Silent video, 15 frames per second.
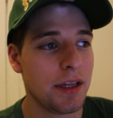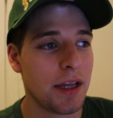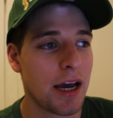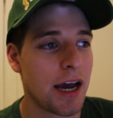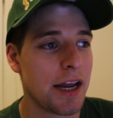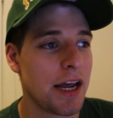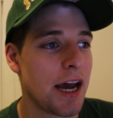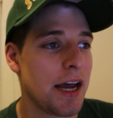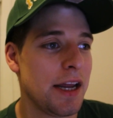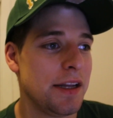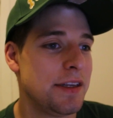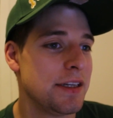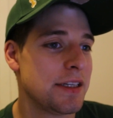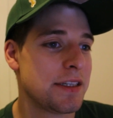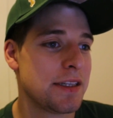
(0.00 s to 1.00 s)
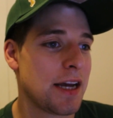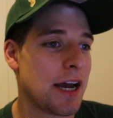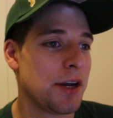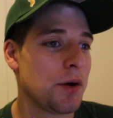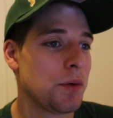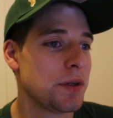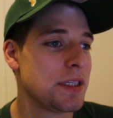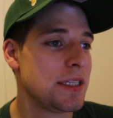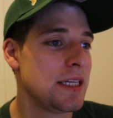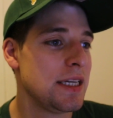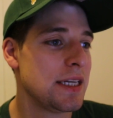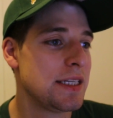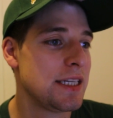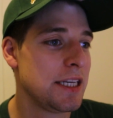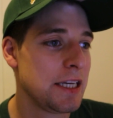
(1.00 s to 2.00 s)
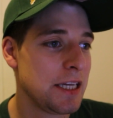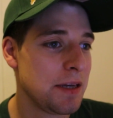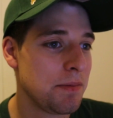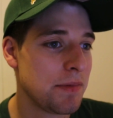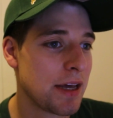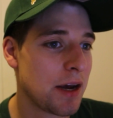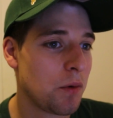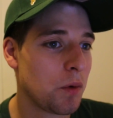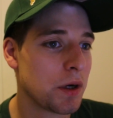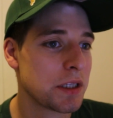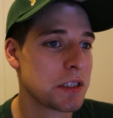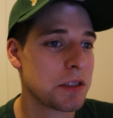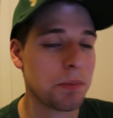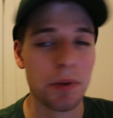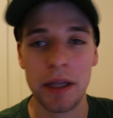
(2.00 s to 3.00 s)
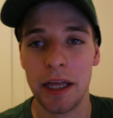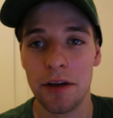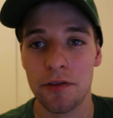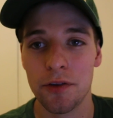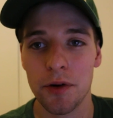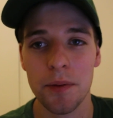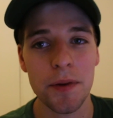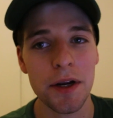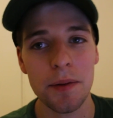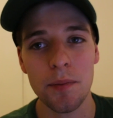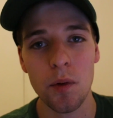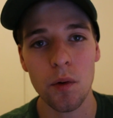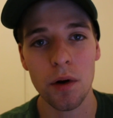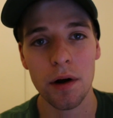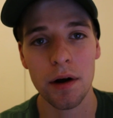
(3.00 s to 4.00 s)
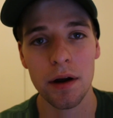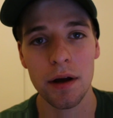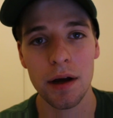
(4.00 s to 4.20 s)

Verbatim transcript: I, I just I don't see a team that wants to play for him anymore.